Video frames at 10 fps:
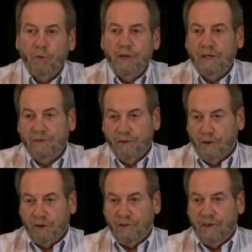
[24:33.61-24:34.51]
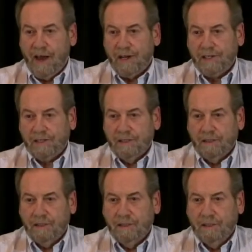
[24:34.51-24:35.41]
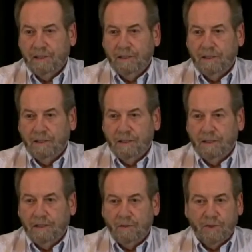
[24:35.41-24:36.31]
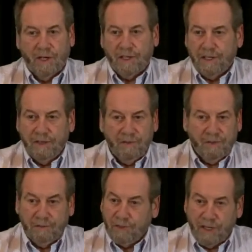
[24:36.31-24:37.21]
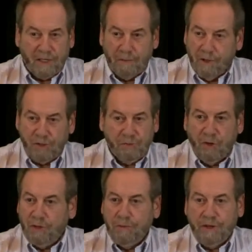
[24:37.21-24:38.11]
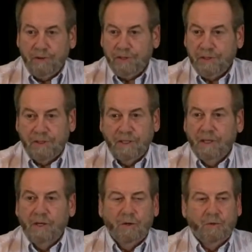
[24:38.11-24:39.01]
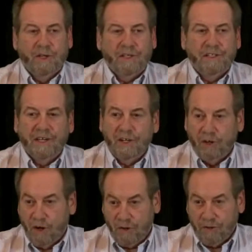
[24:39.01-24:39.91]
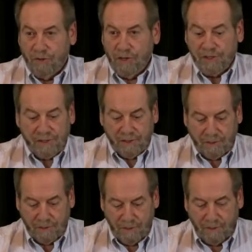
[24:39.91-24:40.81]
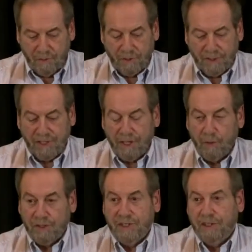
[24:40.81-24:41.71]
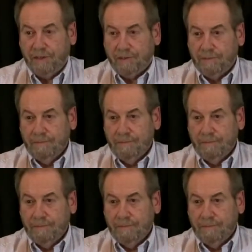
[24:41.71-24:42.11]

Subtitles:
We give you only facts. We're not going to blow smoke and mirrors. We're not going to tell you our thoughts. We're going to tell you what's in here.